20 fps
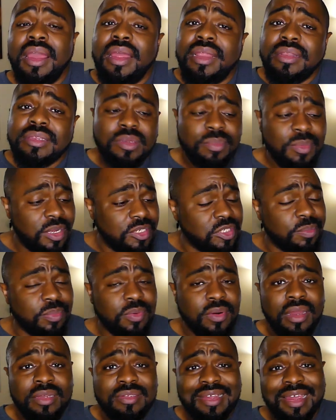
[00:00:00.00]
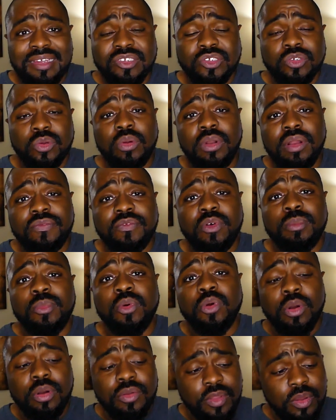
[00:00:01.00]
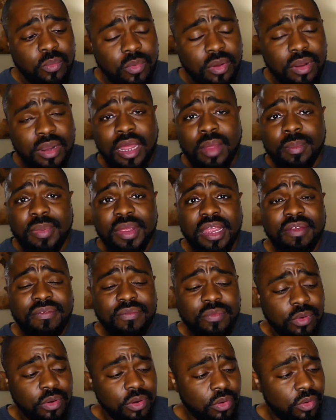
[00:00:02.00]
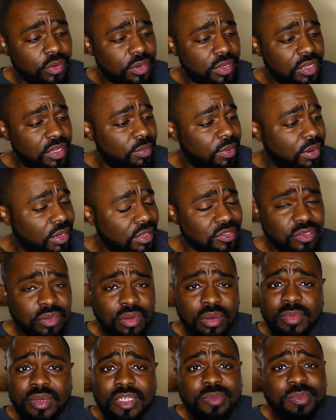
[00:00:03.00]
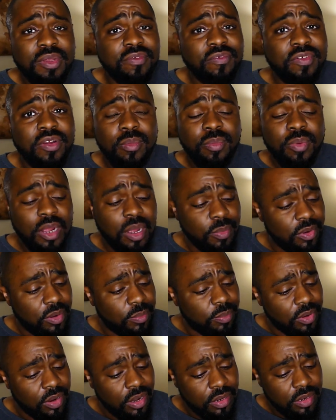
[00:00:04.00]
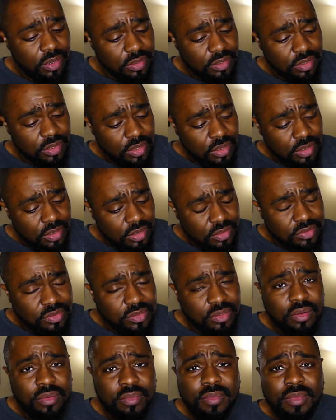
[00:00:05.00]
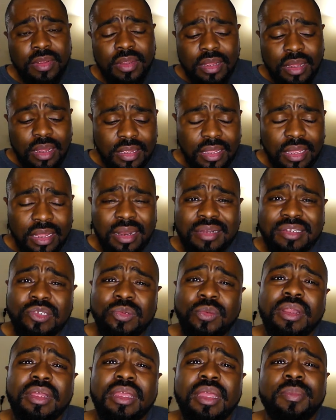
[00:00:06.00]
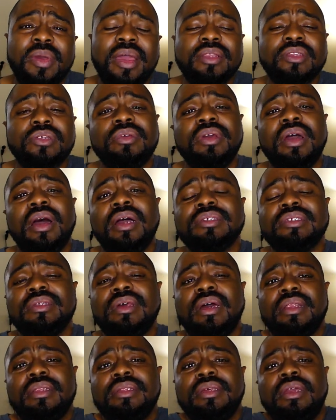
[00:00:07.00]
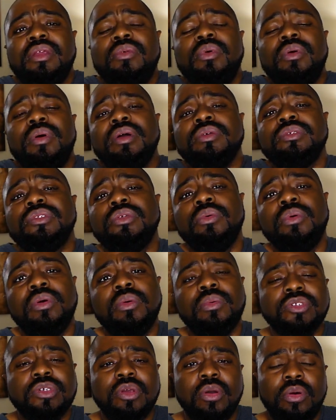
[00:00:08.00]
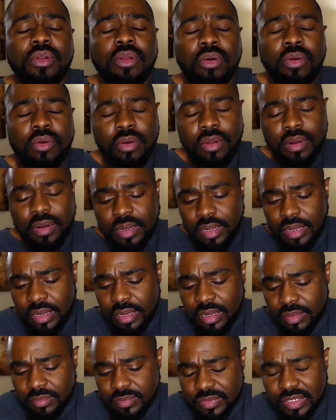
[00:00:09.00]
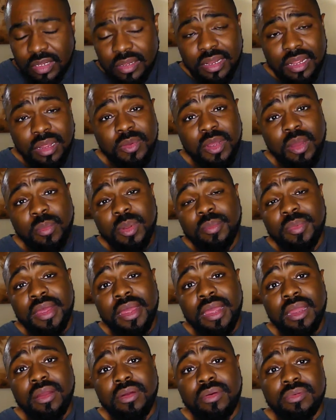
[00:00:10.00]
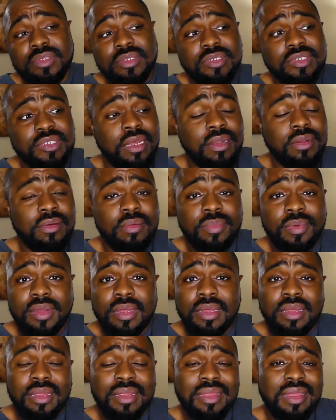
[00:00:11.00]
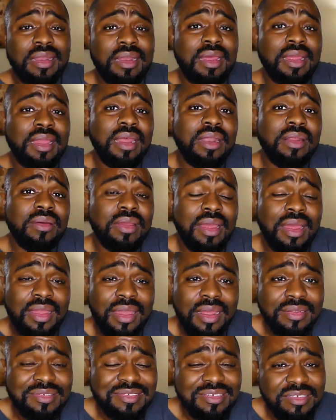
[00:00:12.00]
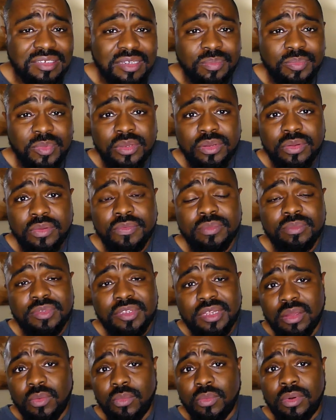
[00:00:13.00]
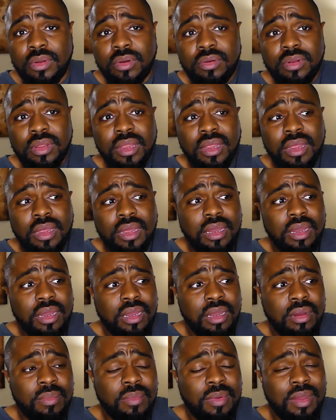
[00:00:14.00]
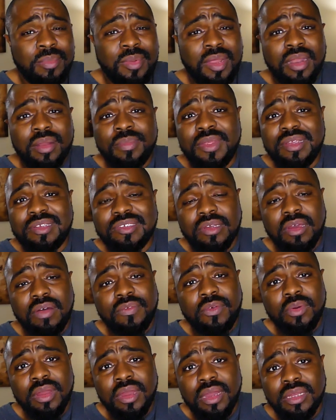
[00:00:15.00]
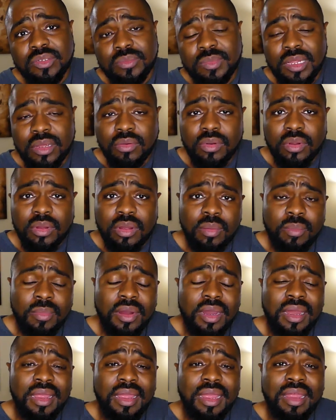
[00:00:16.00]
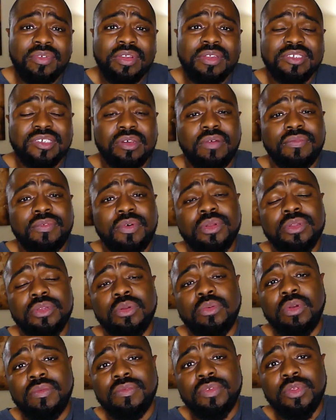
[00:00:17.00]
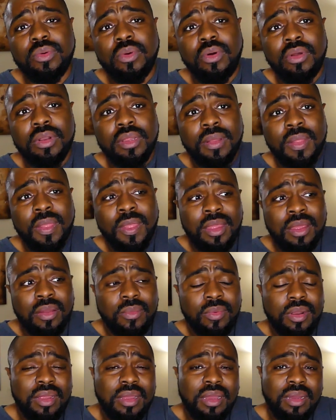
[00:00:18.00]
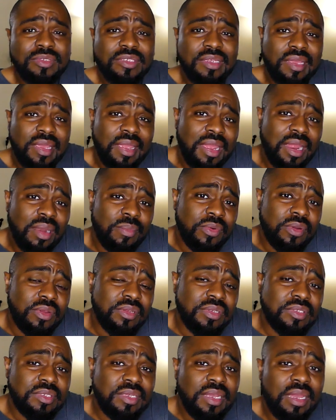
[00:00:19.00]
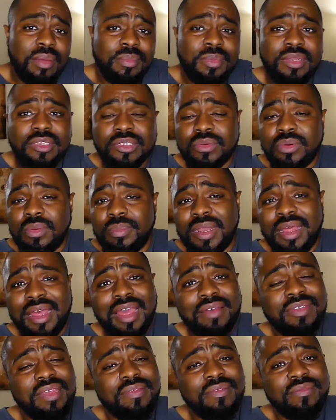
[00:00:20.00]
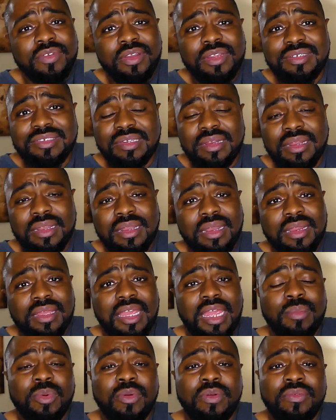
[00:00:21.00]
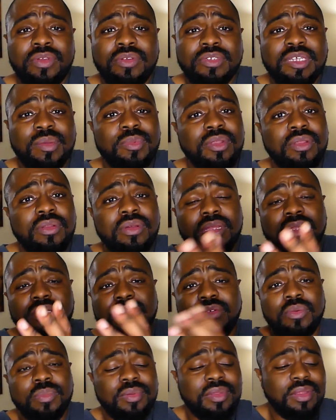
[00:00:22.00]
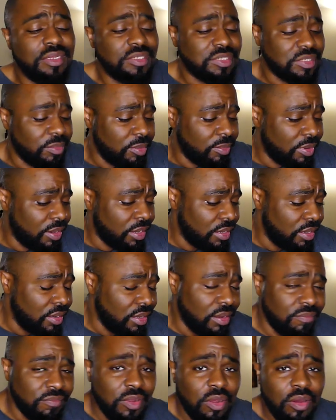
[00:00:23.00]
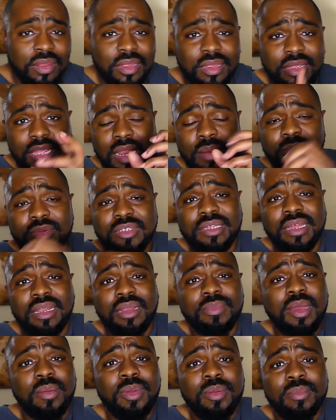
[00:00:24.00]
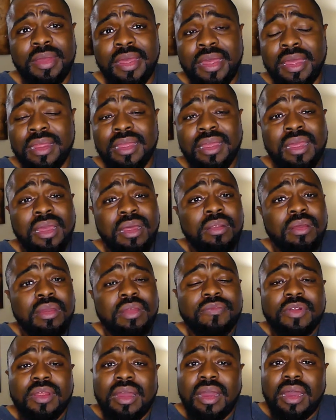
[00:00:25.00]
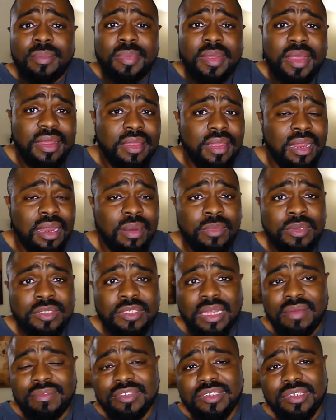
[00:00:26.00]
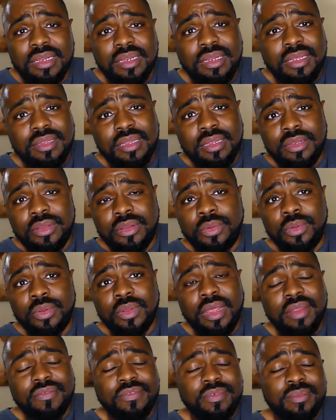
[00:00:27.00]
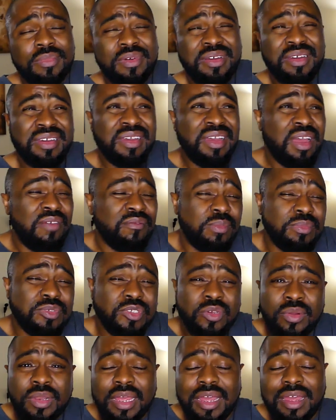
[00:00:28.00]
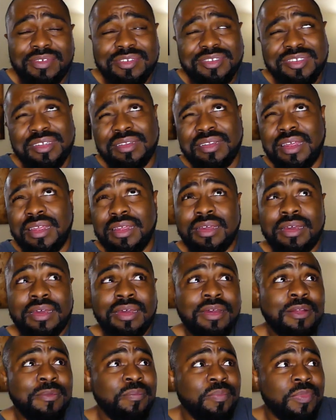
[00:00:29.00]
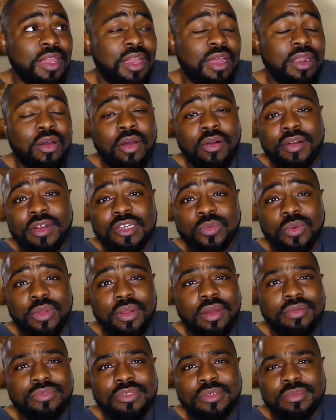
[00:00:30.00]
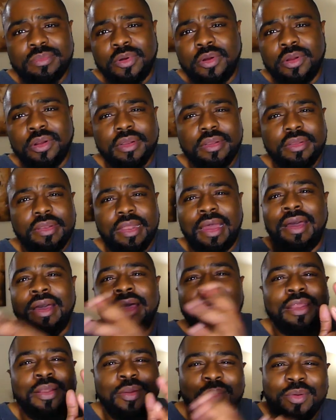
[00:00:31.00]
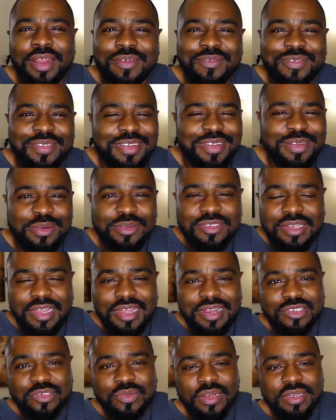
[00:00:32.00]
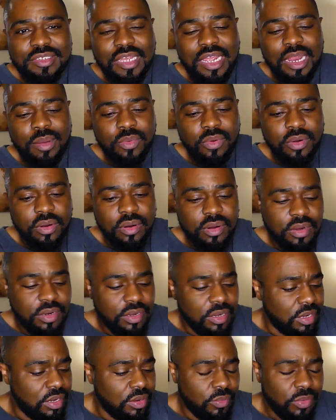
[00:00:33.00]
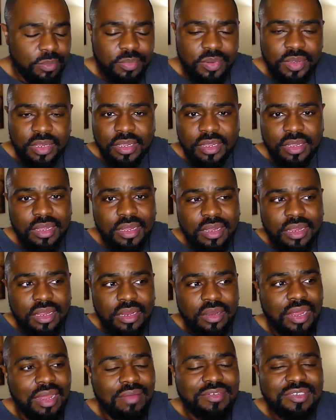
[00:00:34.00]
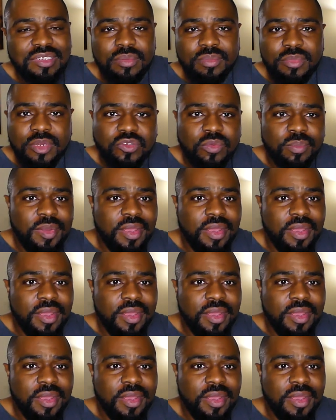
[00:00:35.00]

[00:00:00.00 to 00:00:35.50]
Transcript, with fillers: and to my surprise I sold it for more than what I paid for it on eBay so it must be a very popular product so again, I just want to get back to you guys and kind of tell you what I was doing, what's going on, um, tell you that I'm coming back onto the channel. But again, I gotta I gotta see something new from Tech World. Um, I'm not a big cell phone guy, so I'm not gonna go out and buy every cell phone and do a review on it. When it comes to cameras, yeah, I'm into it, but I haven't even really seen a lot of camera reviews. I've been looking to replace some of my uh, vlogging cameras now that I'm coming back, looking for compact cameras. I haven't seen anything new like from uh, from Sony. I haven't seen like uh, an RX100 Mark 9 or whatever the newest, latest, greatest camera are, uh, would be. You know, I haven't seen much from